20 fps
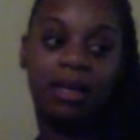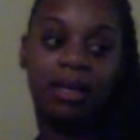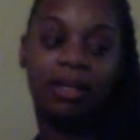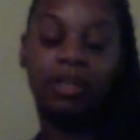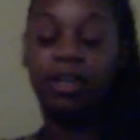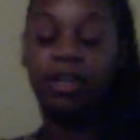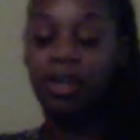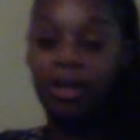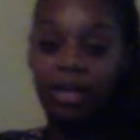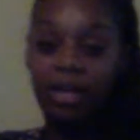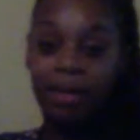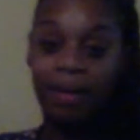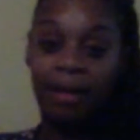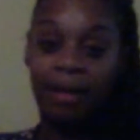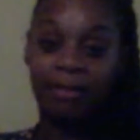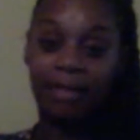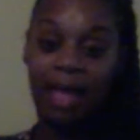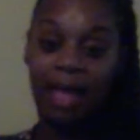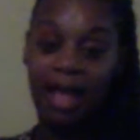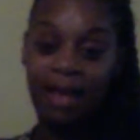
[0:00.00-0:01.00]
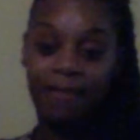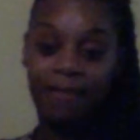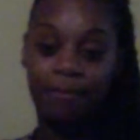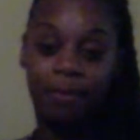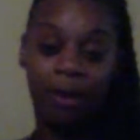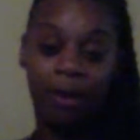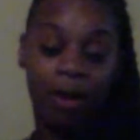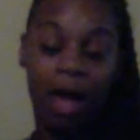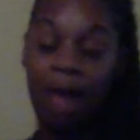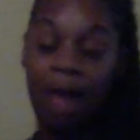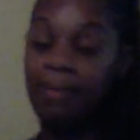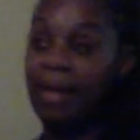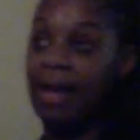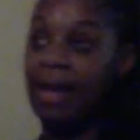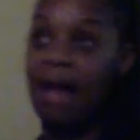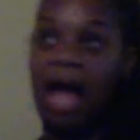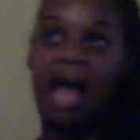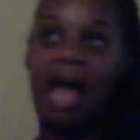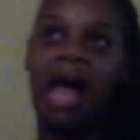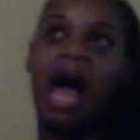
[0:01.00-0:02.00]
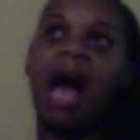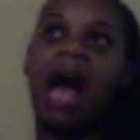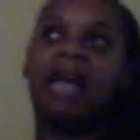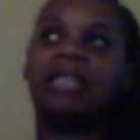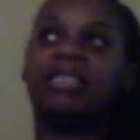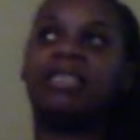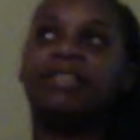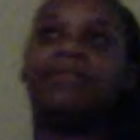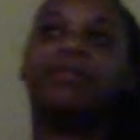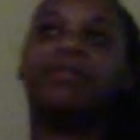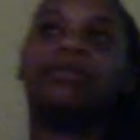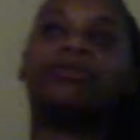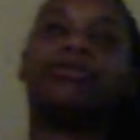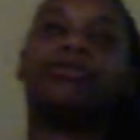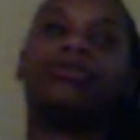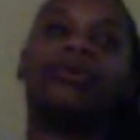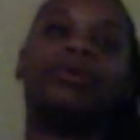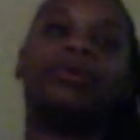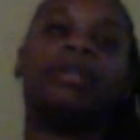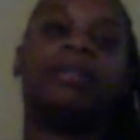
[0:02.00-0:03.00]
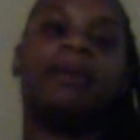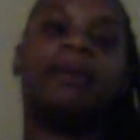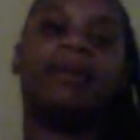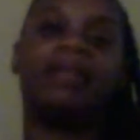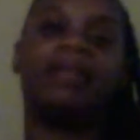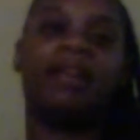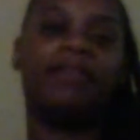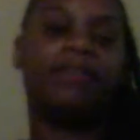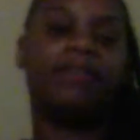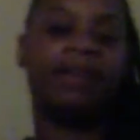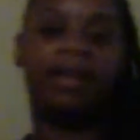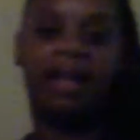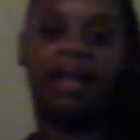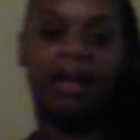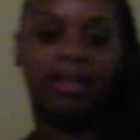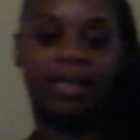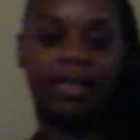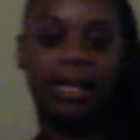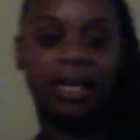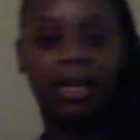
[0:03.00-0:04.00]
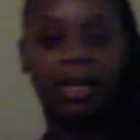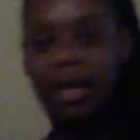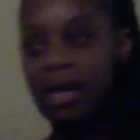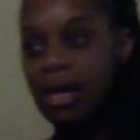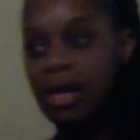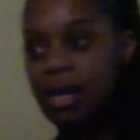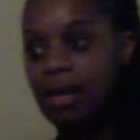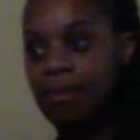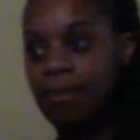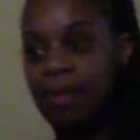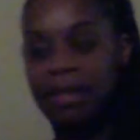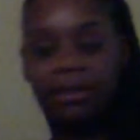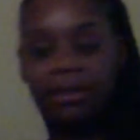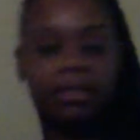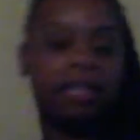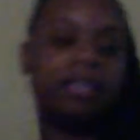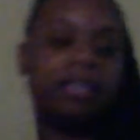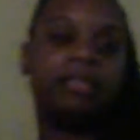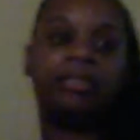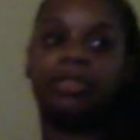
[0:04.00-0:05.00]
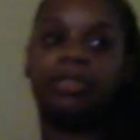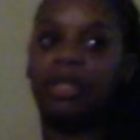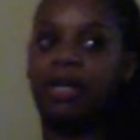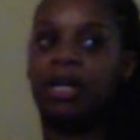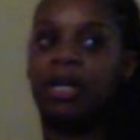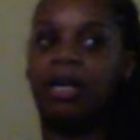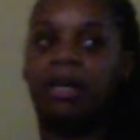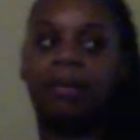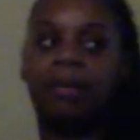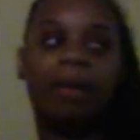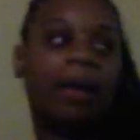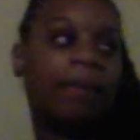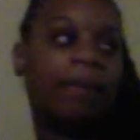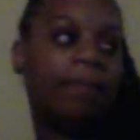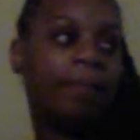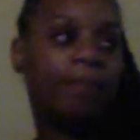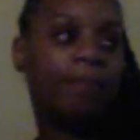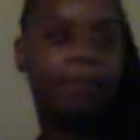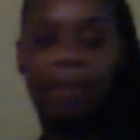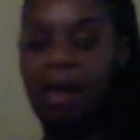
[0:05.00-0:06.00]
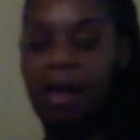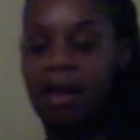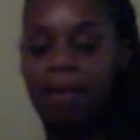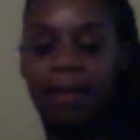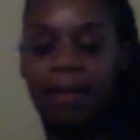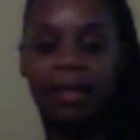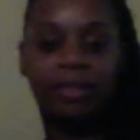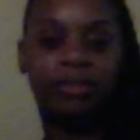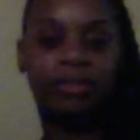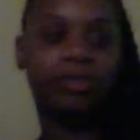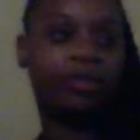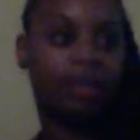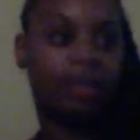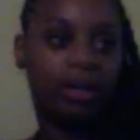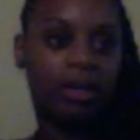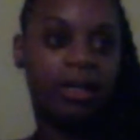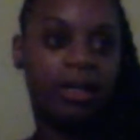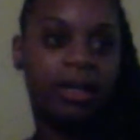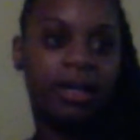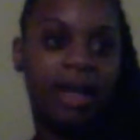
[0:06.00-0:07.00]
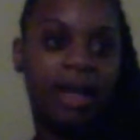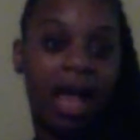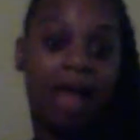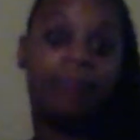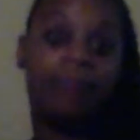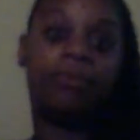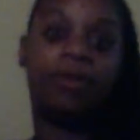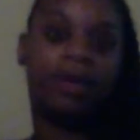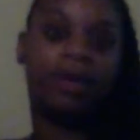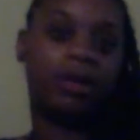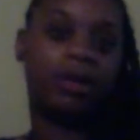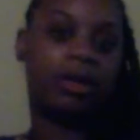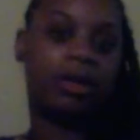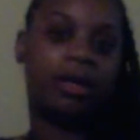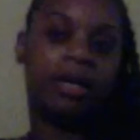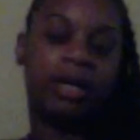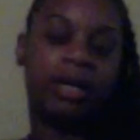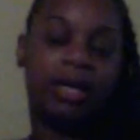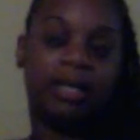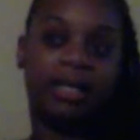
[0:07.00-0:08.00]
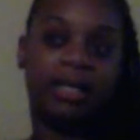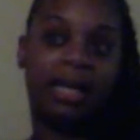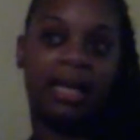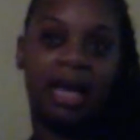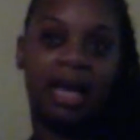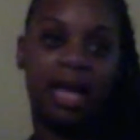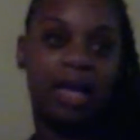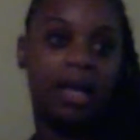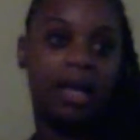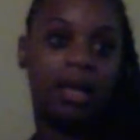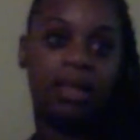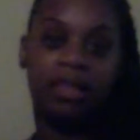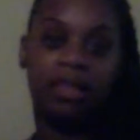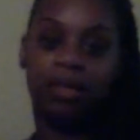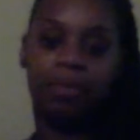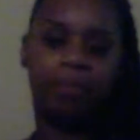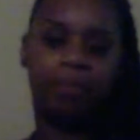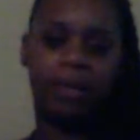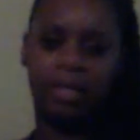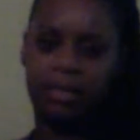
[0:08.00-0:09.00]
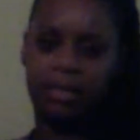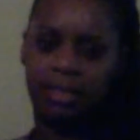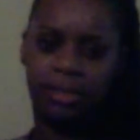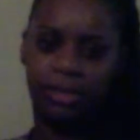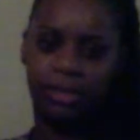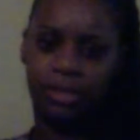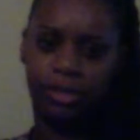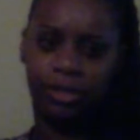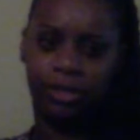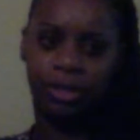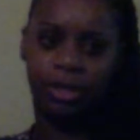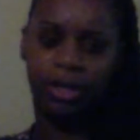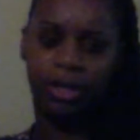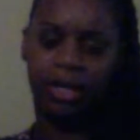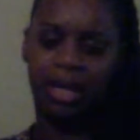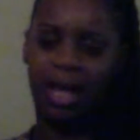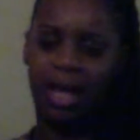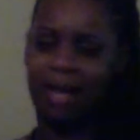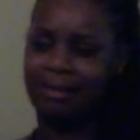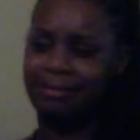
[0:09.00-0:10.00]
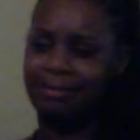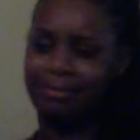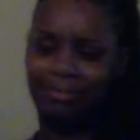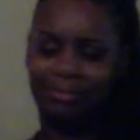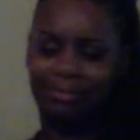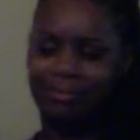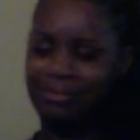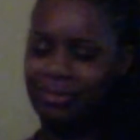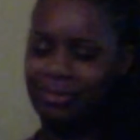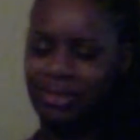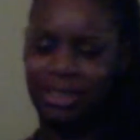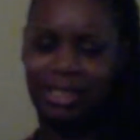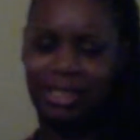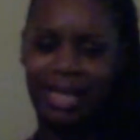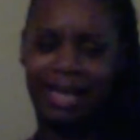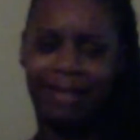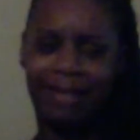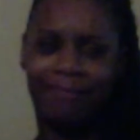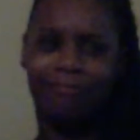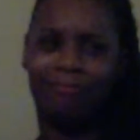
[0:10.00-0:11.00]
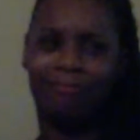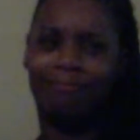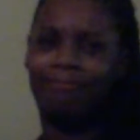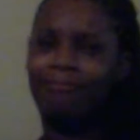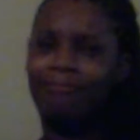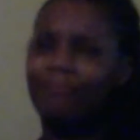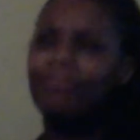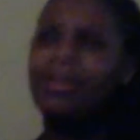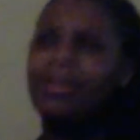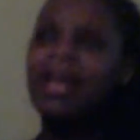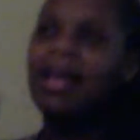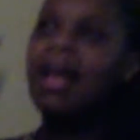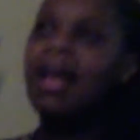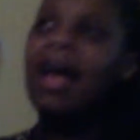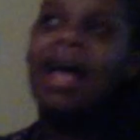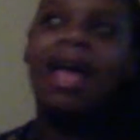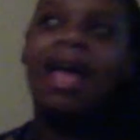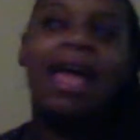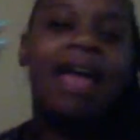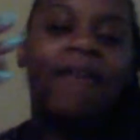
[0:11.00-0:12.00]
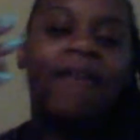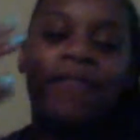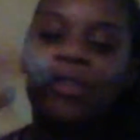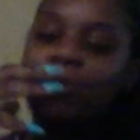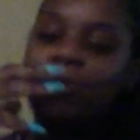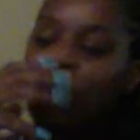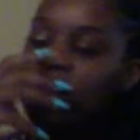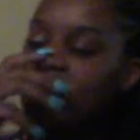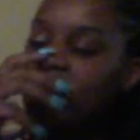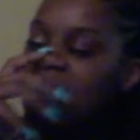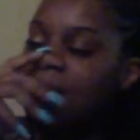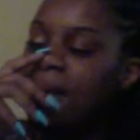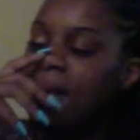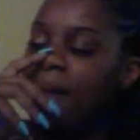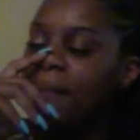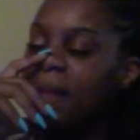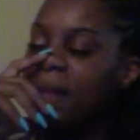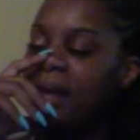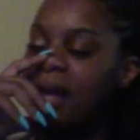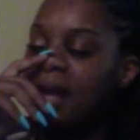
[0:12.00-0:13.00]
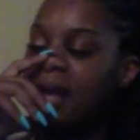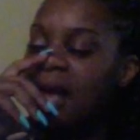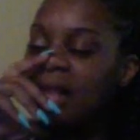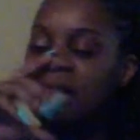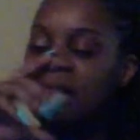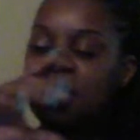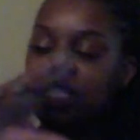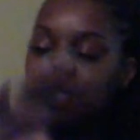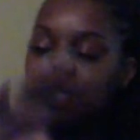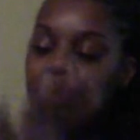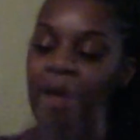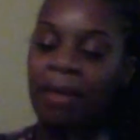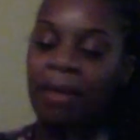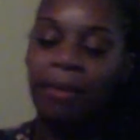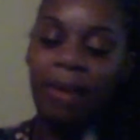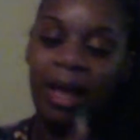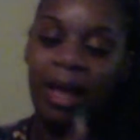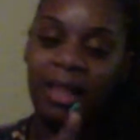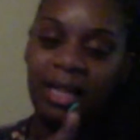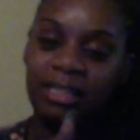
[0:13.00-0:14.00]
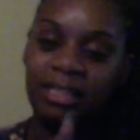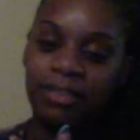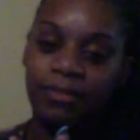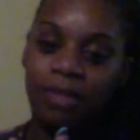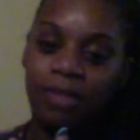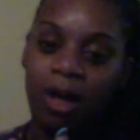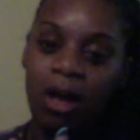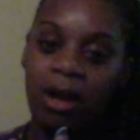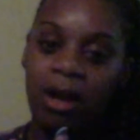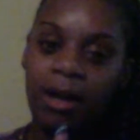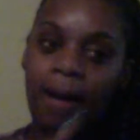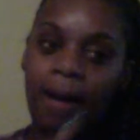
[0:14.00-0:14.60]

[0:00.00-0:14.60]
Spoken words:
good about life, bro. I honestly feel so good about life right now. Like, my son is good. Everybody's good. I'm good. Like, the business is good. I just had a. If it's one thing about me, and this is probably why I like to vlog,